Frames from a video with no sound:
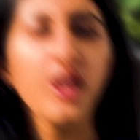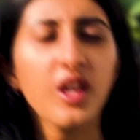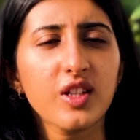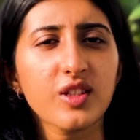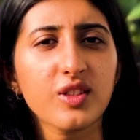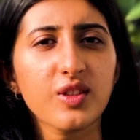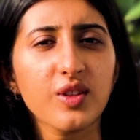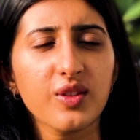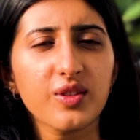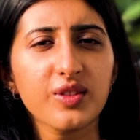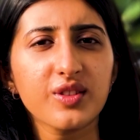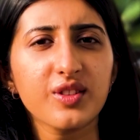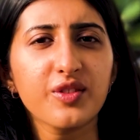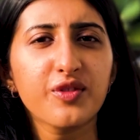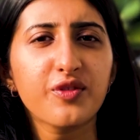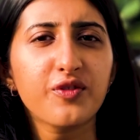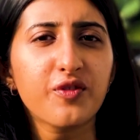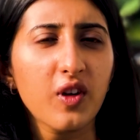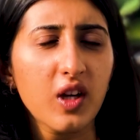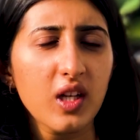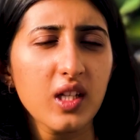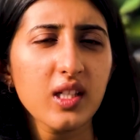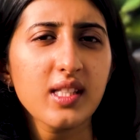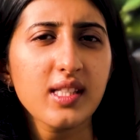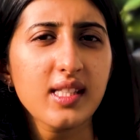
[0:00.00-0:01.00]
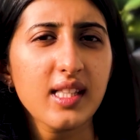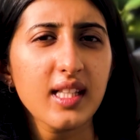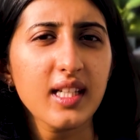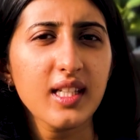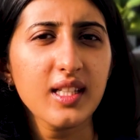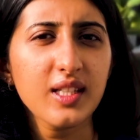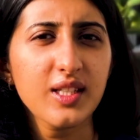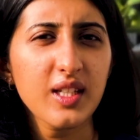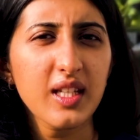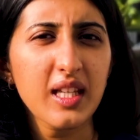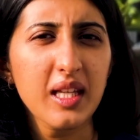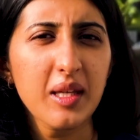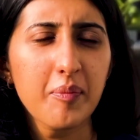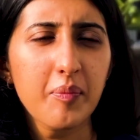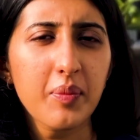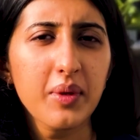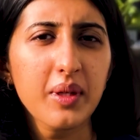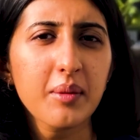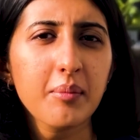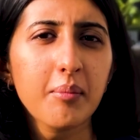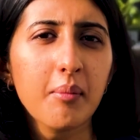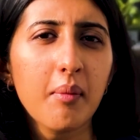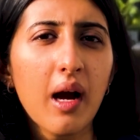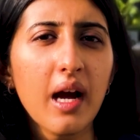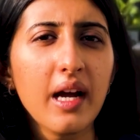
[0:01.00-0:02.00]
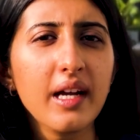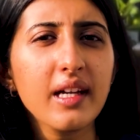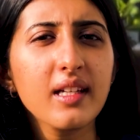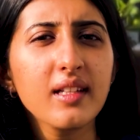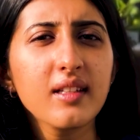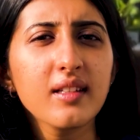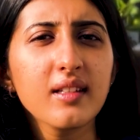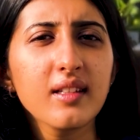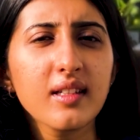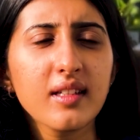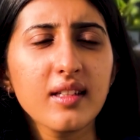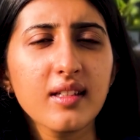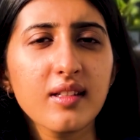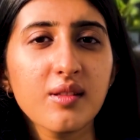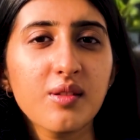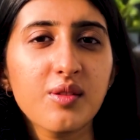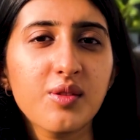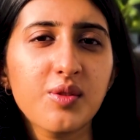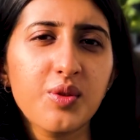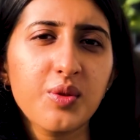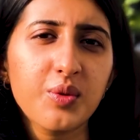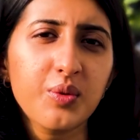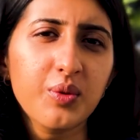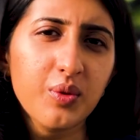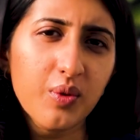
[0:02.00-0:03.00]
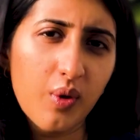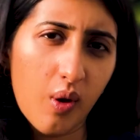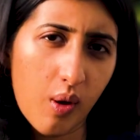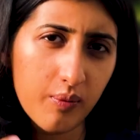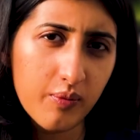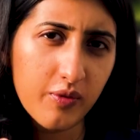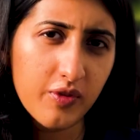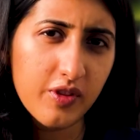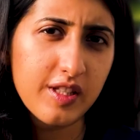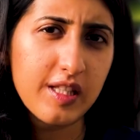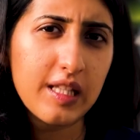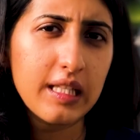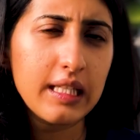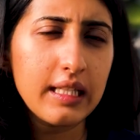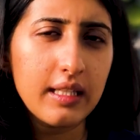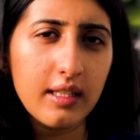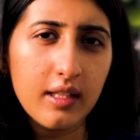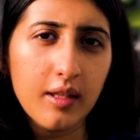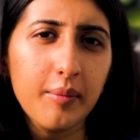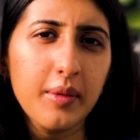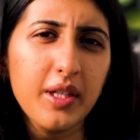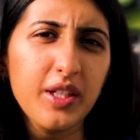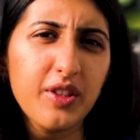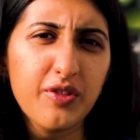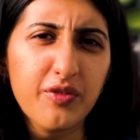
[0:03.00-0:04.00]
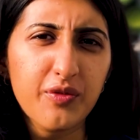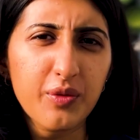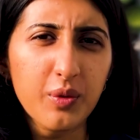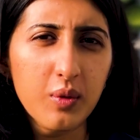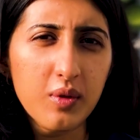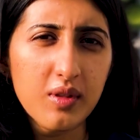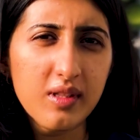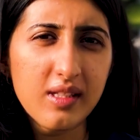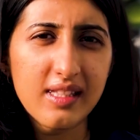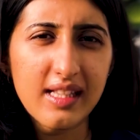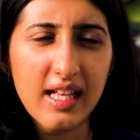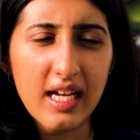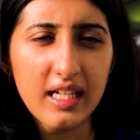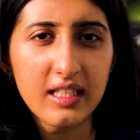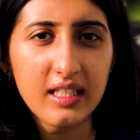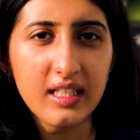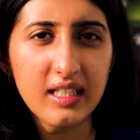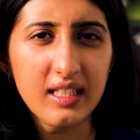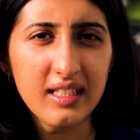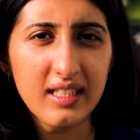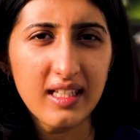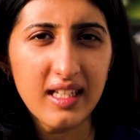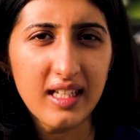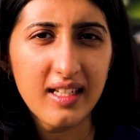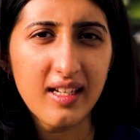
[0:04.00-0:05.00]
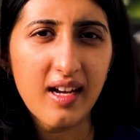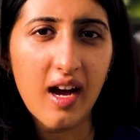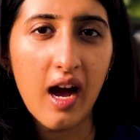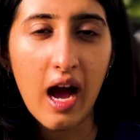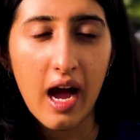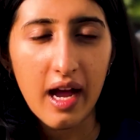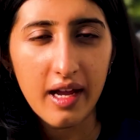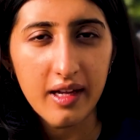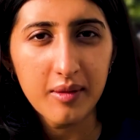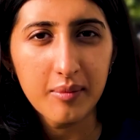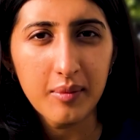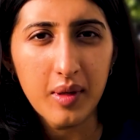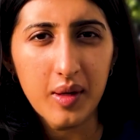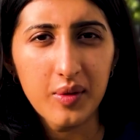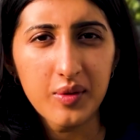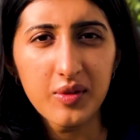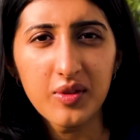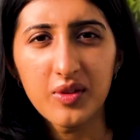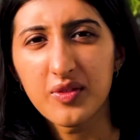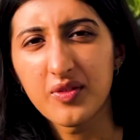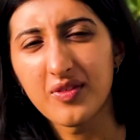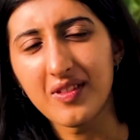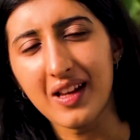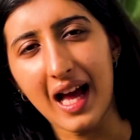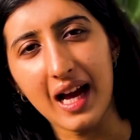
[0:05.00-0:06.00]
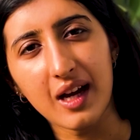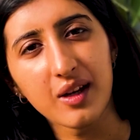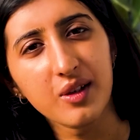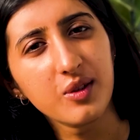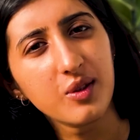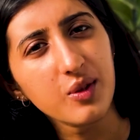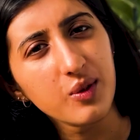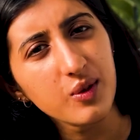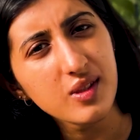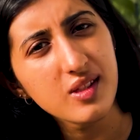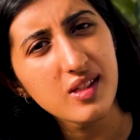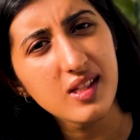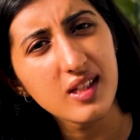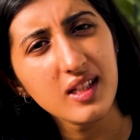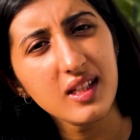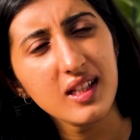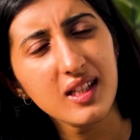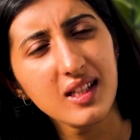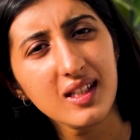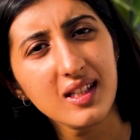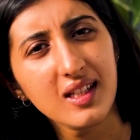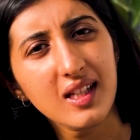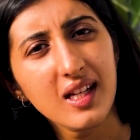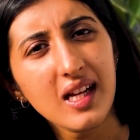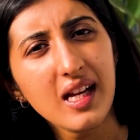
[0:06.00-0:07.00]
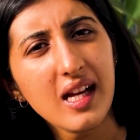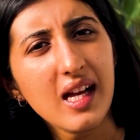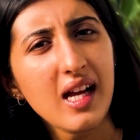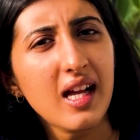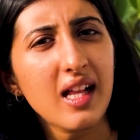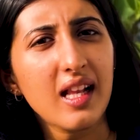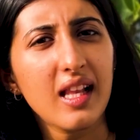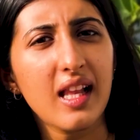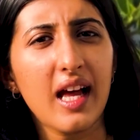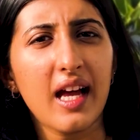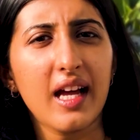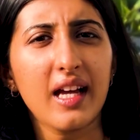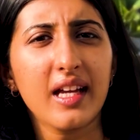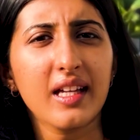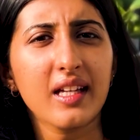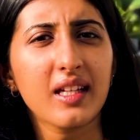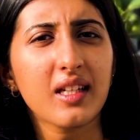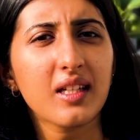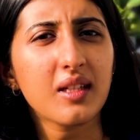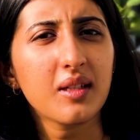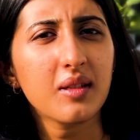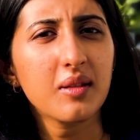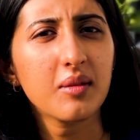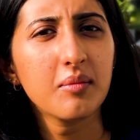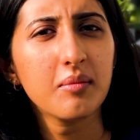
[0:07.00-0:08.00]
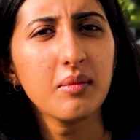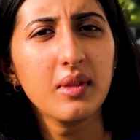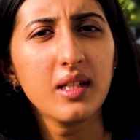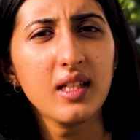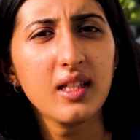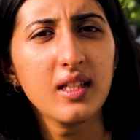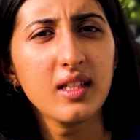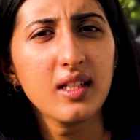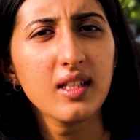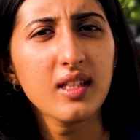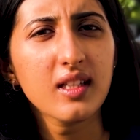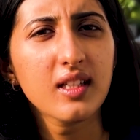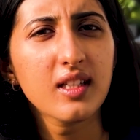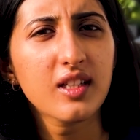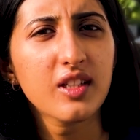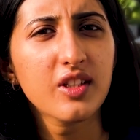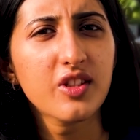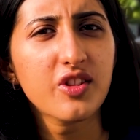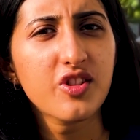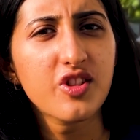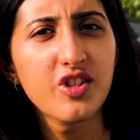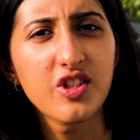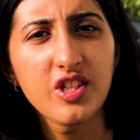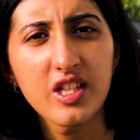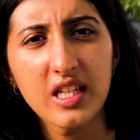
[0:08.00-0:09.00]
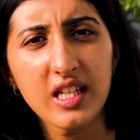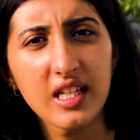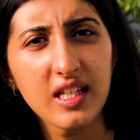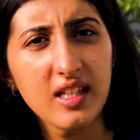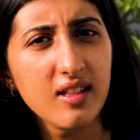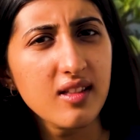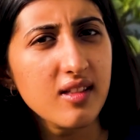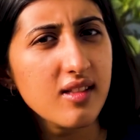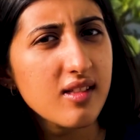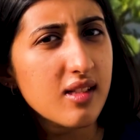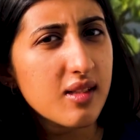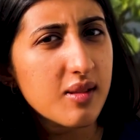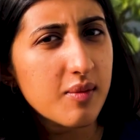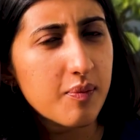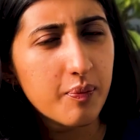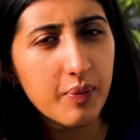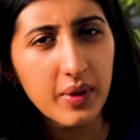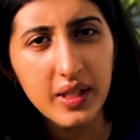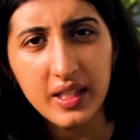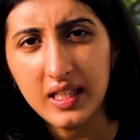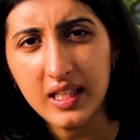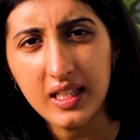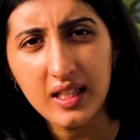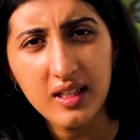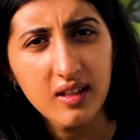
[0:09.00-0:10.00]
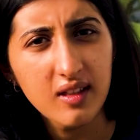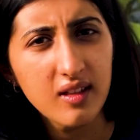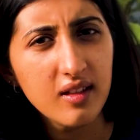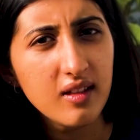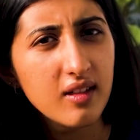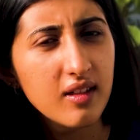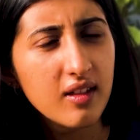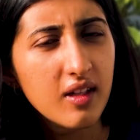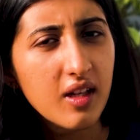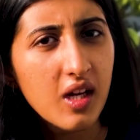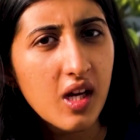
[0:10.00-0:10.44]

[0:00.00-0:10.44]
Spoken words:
So the first thing to keep in mind is to obviously limit foods that contain a high amount of lactose in it, like milk, cheese, paneer.